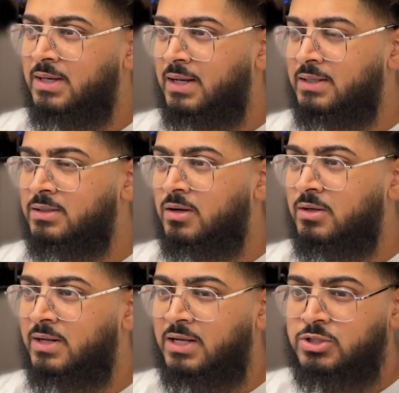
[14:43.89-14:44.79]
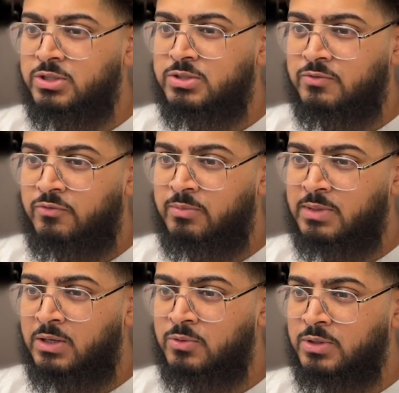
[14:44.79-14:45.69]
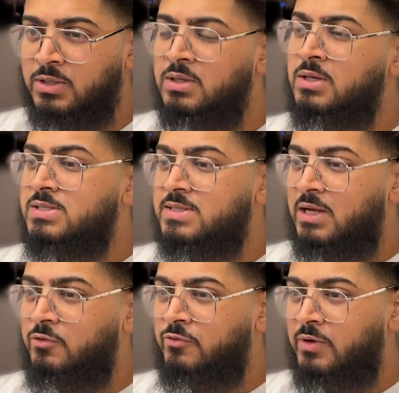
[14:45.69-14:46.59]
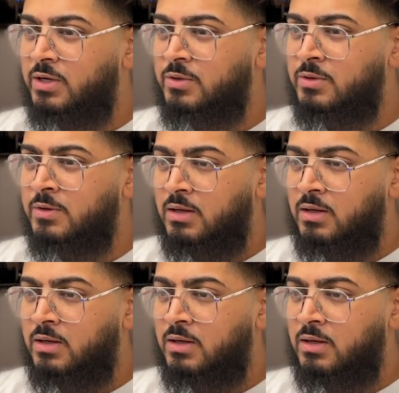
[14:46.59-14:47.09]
and card actions from our style file,